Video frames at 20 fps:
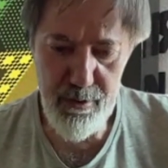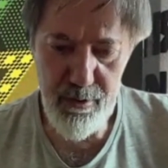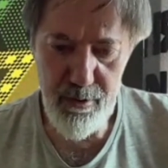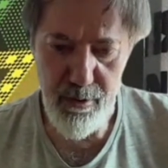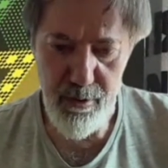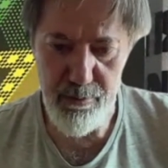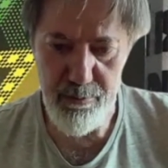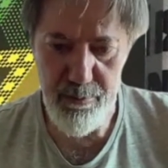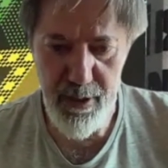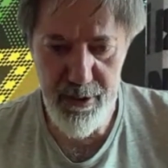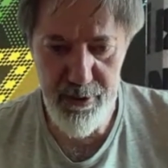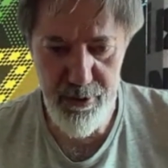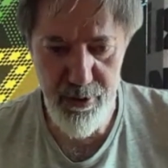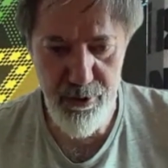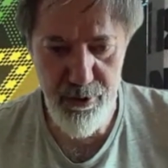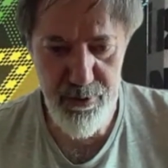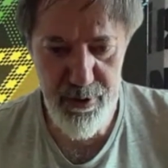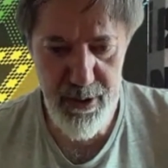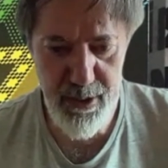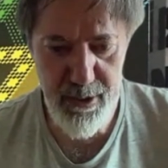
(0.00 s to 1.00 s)
on my
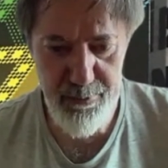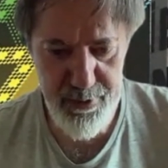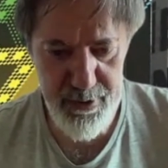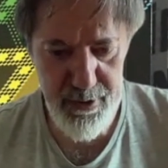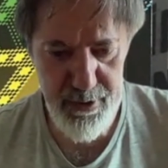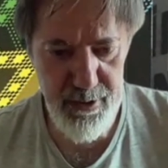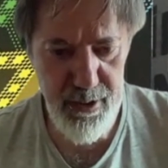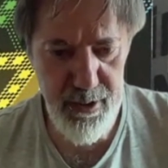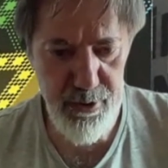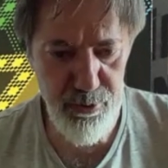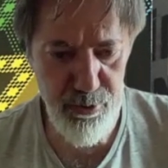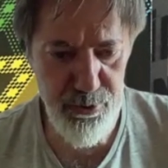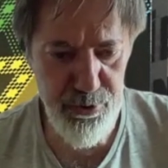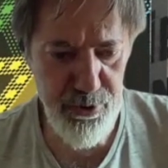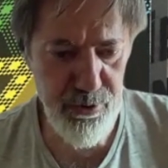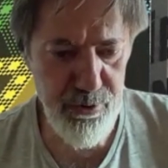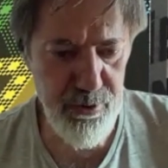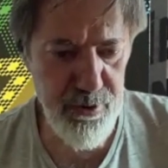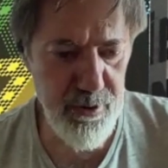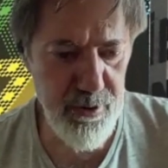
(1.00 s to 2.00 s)
own games, like I
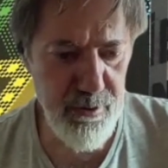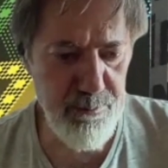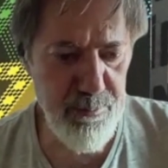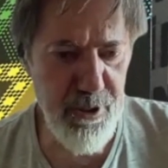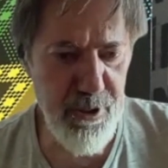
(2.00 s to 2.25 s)
also did